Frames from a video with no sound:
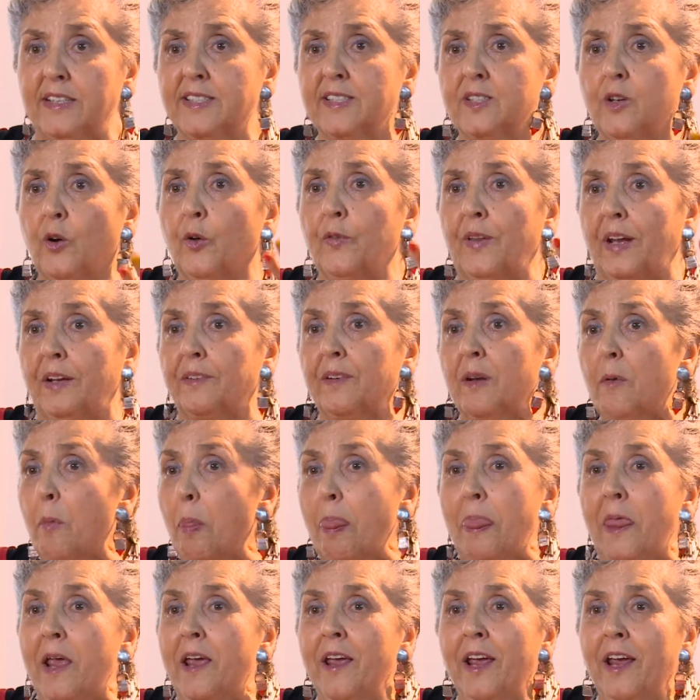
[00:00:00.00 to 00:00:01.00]
So that
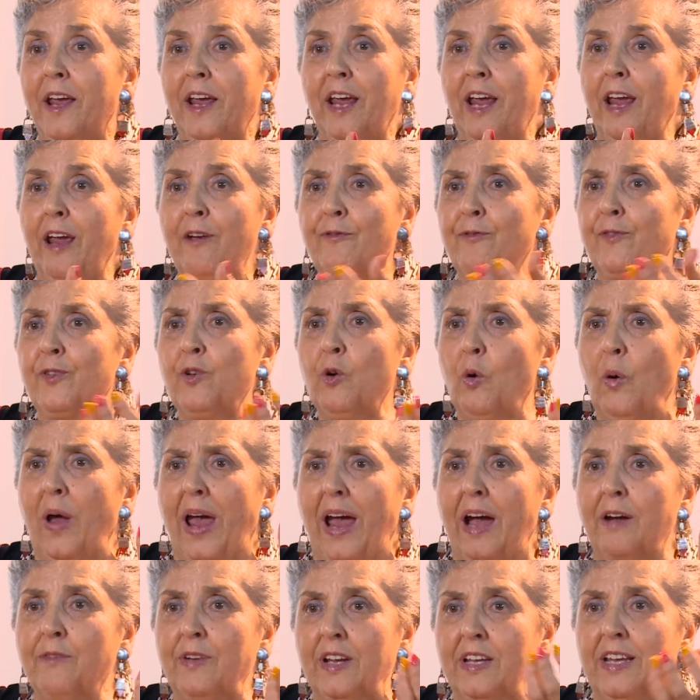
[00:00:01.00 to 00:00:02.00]
if you
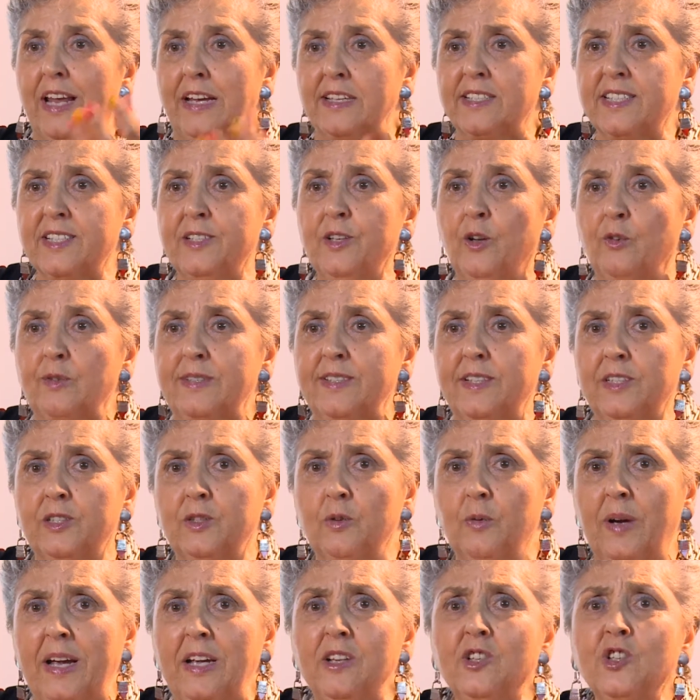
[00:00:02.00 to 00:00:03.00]
have a yes-no
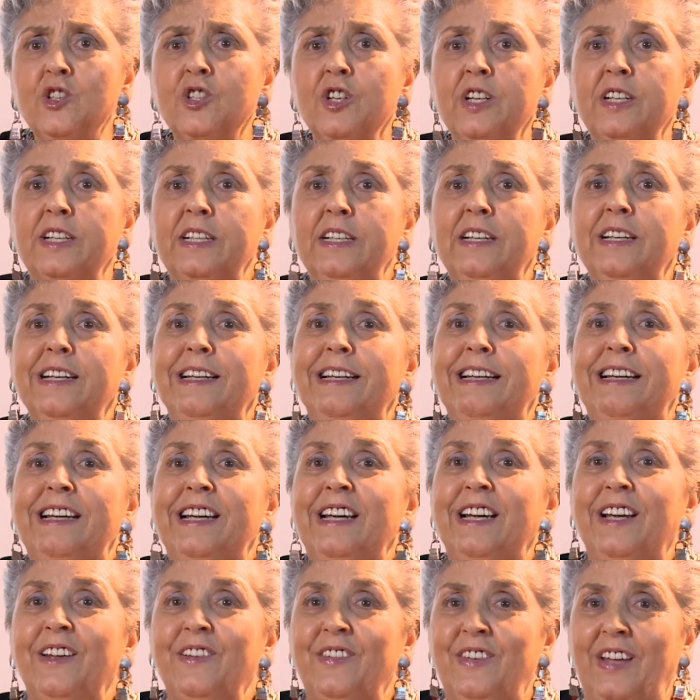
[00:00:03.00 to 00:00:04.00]
situation,
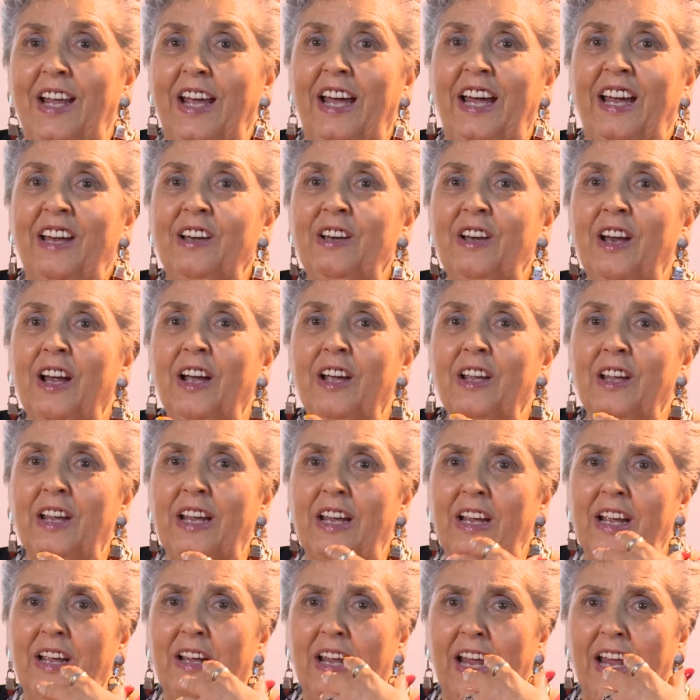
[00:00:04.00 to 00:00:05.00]
then
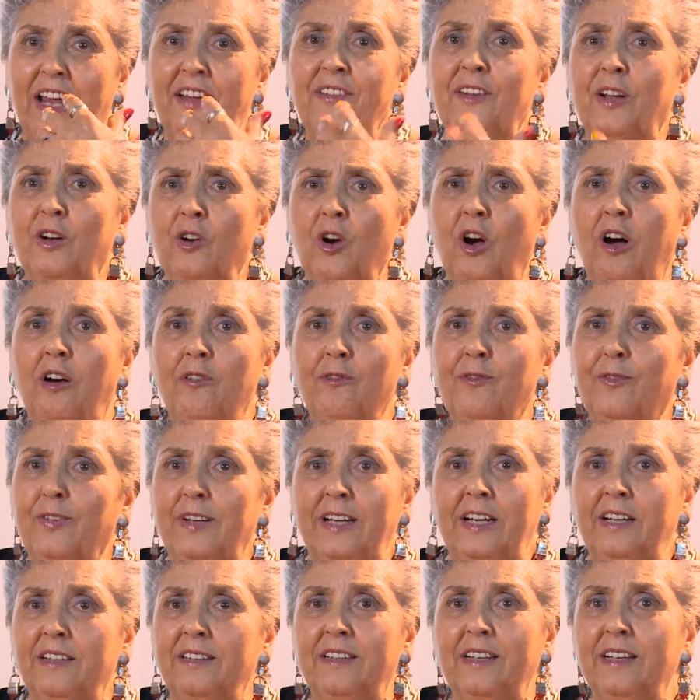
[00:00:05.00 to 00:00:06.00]
in the
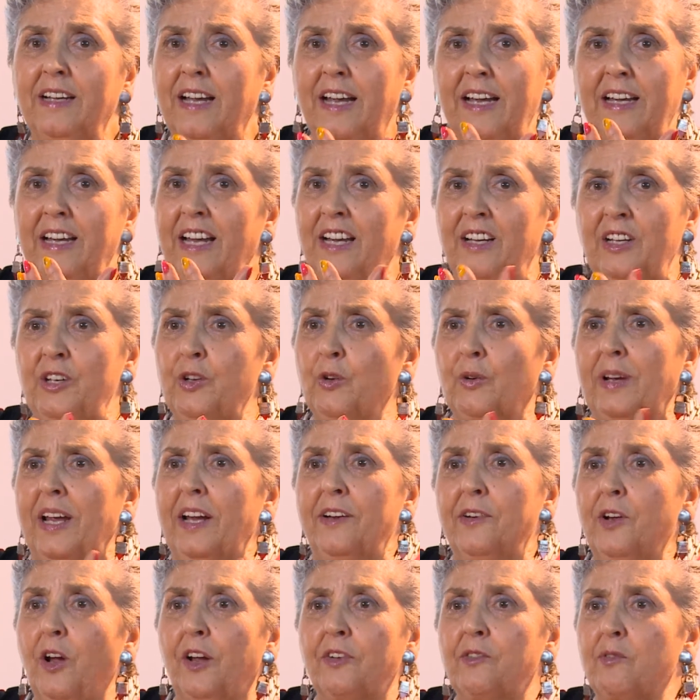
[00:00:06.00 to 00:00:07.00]
conflict, you
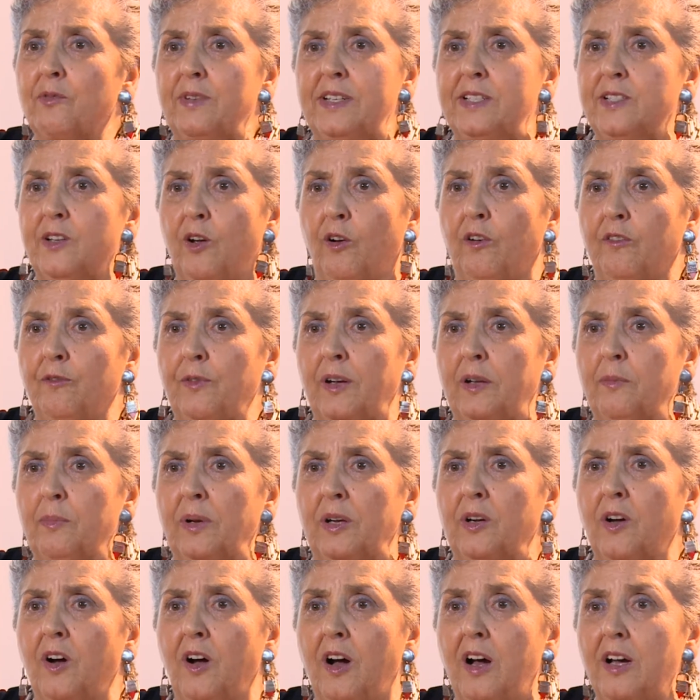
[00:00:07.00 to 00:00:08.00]
cannot resolve it,
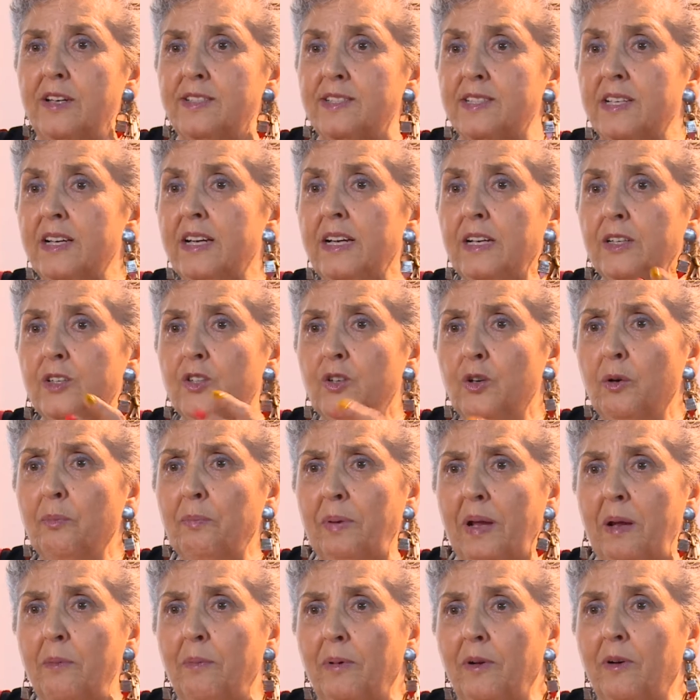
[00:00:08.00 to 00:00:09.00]
because two
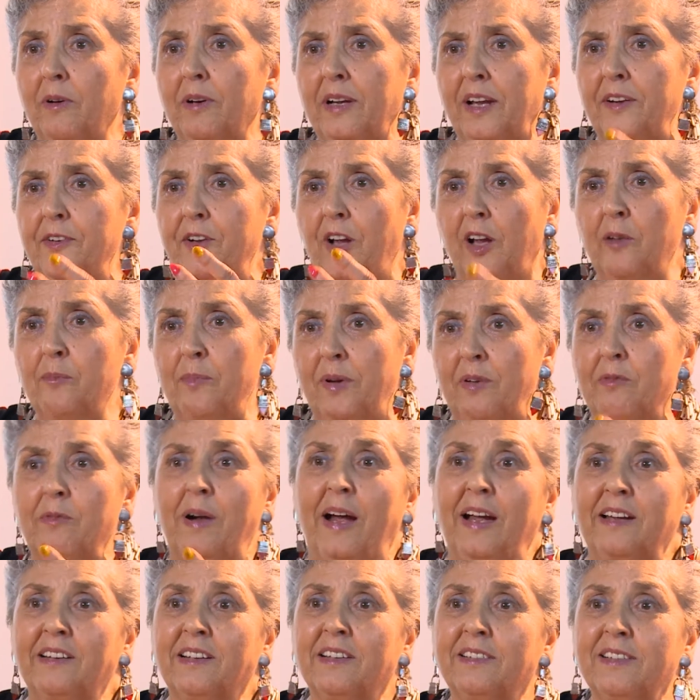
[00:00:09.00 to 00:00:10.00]
people cannot be
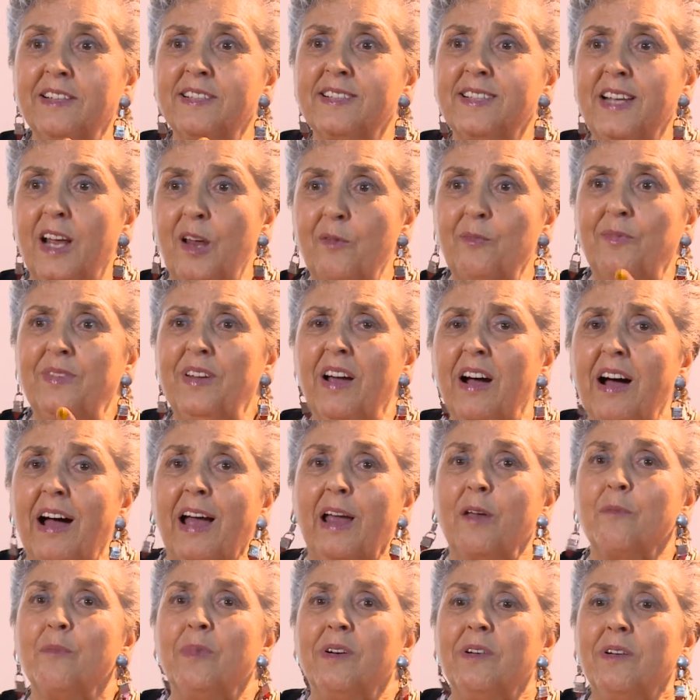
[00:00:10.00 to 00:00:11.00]
right at the same
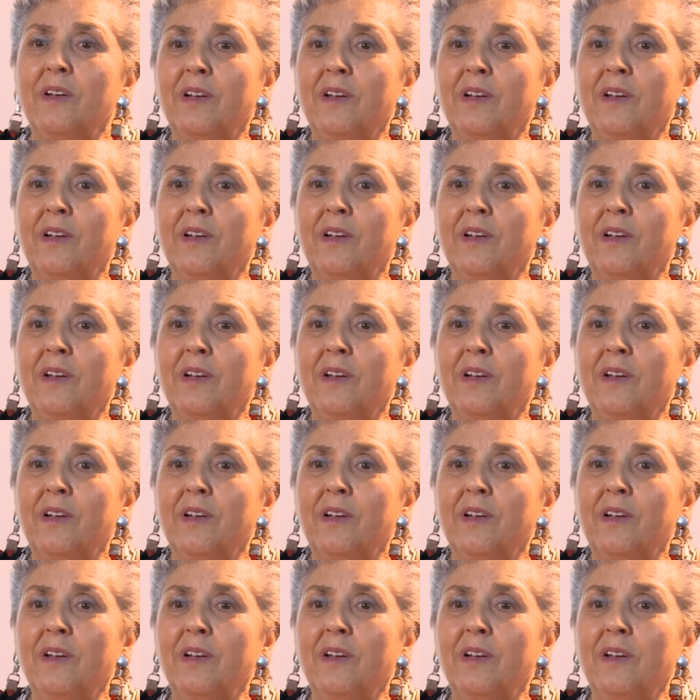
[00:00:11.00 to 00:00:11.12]
time.